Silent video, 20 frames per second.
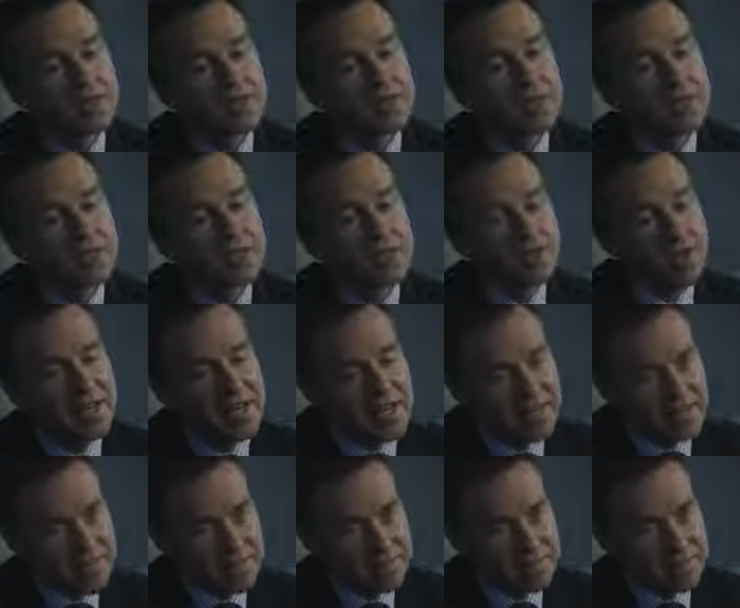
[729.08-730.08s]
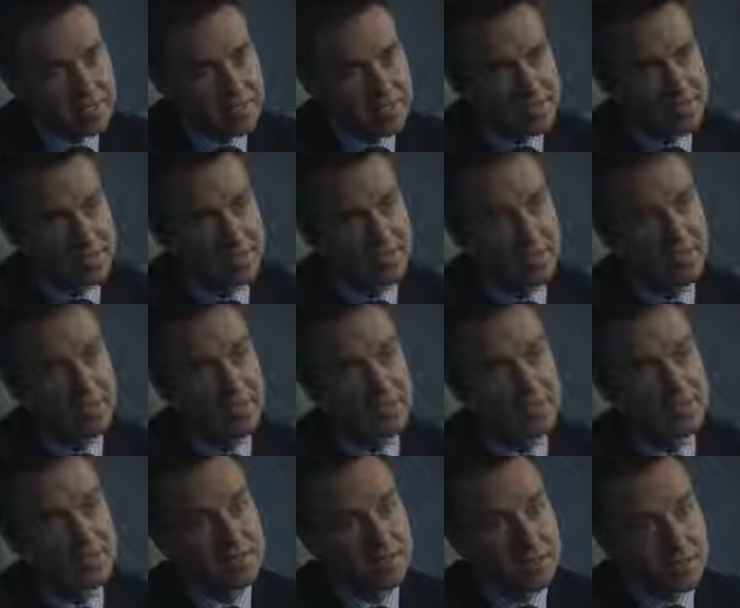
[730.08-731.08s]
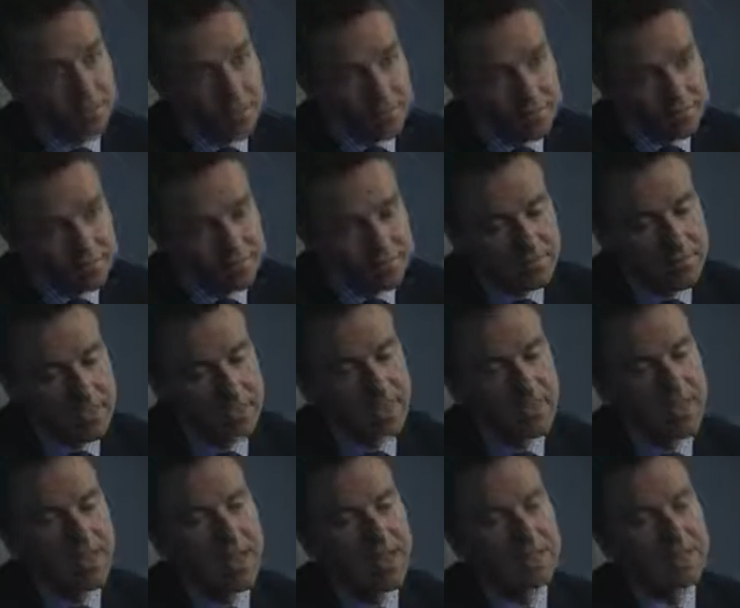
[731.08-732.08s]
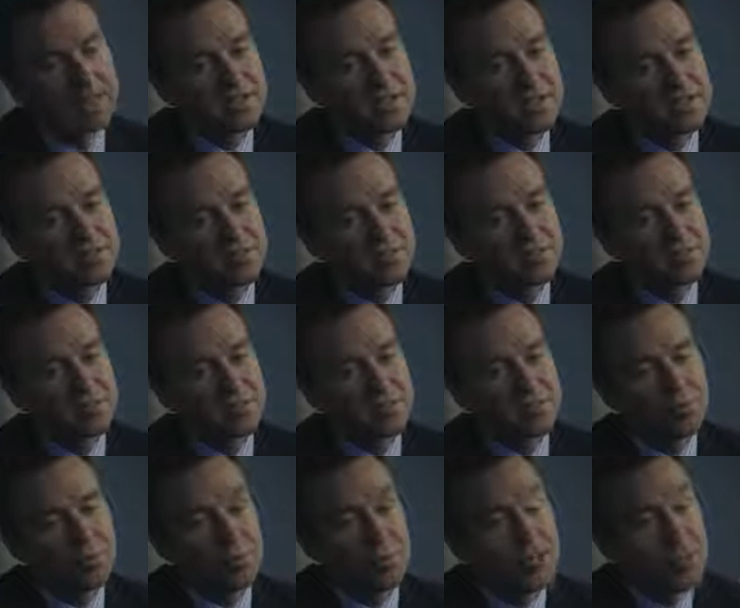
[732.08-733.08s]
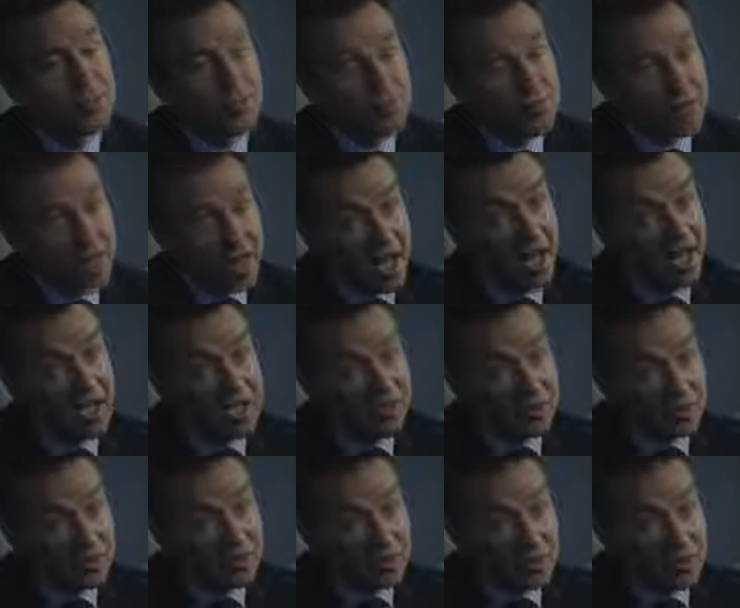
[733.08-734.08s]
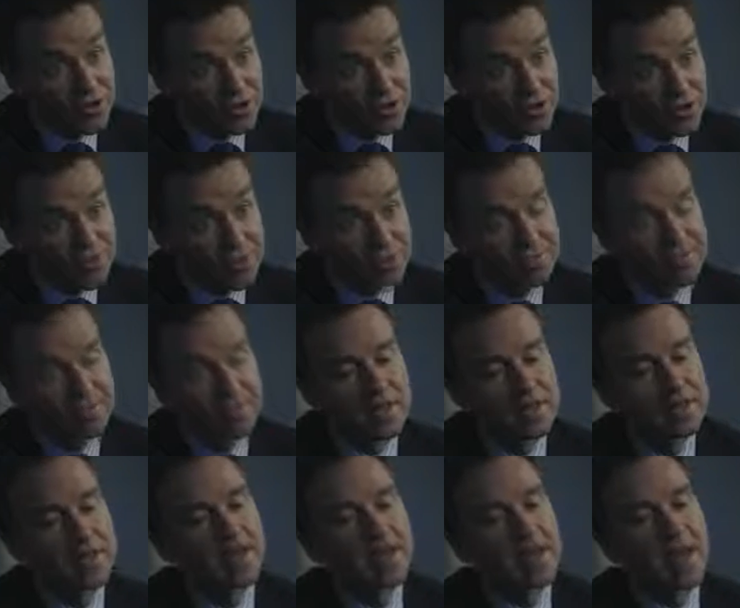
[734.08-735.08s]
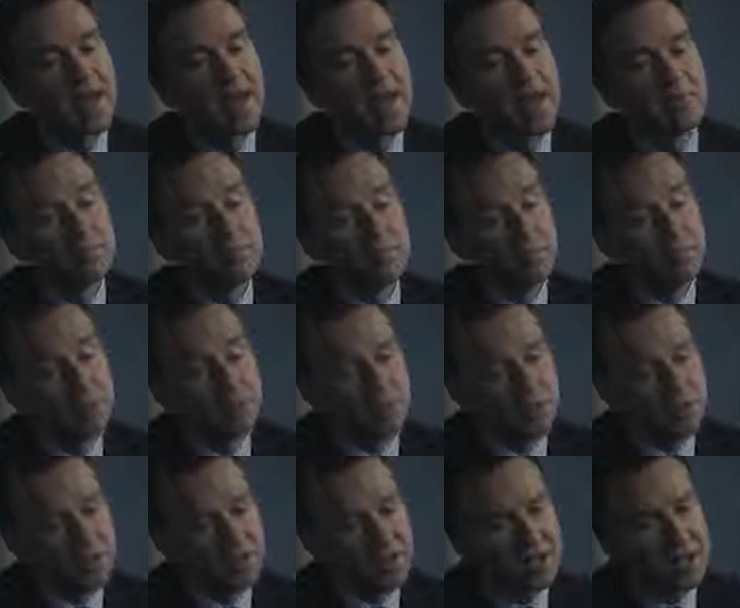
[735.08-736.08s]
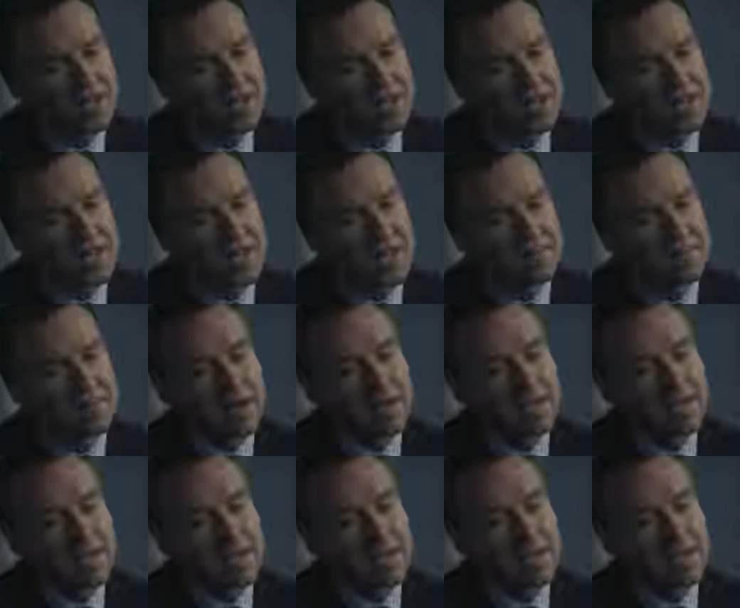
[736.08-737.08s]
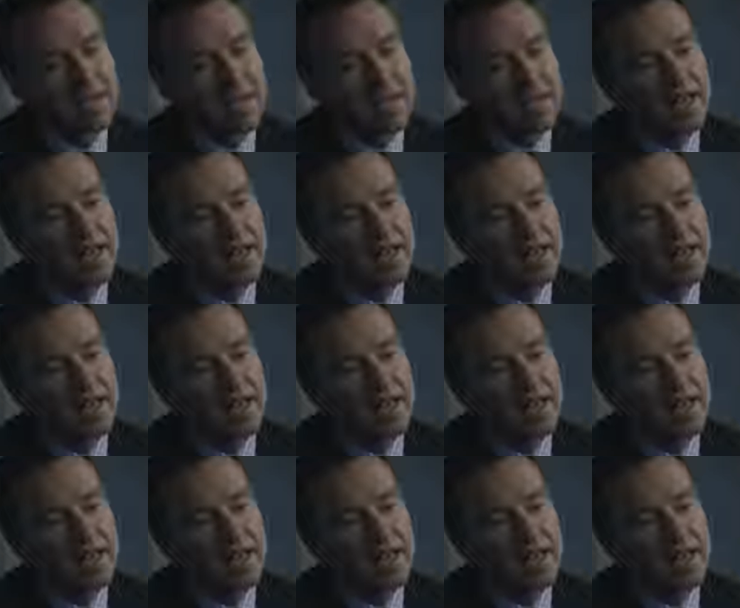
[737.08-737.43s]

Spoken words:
Screening is something that's come to the country, but we're years behind other countries. But we're improving all the time. I think